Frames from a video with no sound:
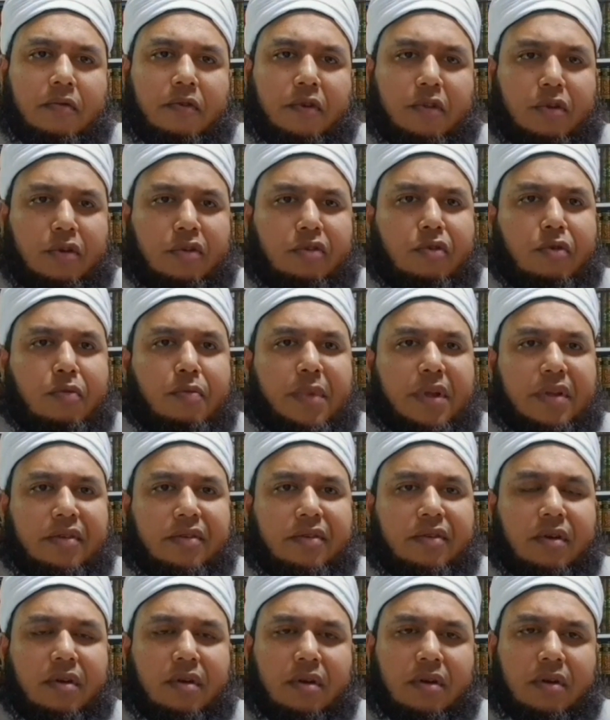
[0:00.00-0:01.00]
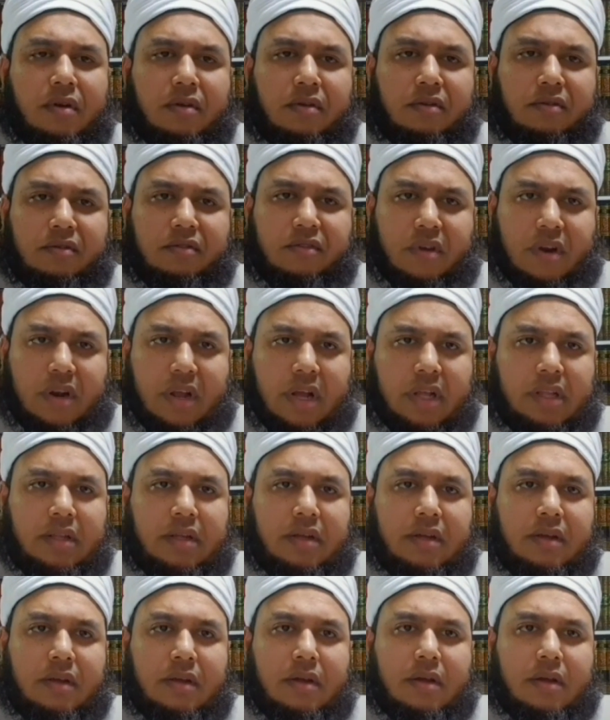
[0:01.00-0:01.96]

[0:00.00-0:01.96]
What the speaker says: For those who miss Salat,